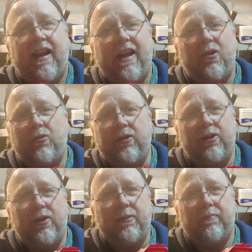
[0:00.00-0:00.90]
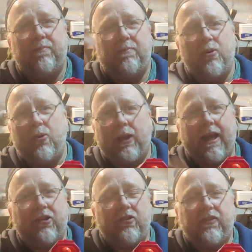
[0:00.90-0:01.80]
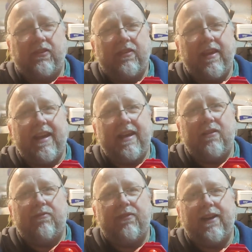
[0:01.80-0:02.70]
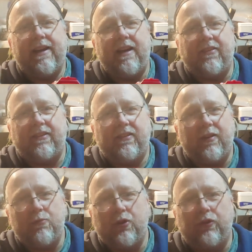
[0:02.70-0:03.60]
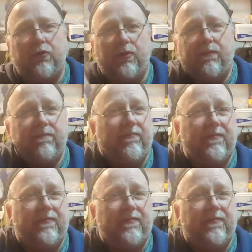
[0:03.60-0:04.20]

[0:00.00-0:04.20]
how the ball catches the air and flies, and some shots would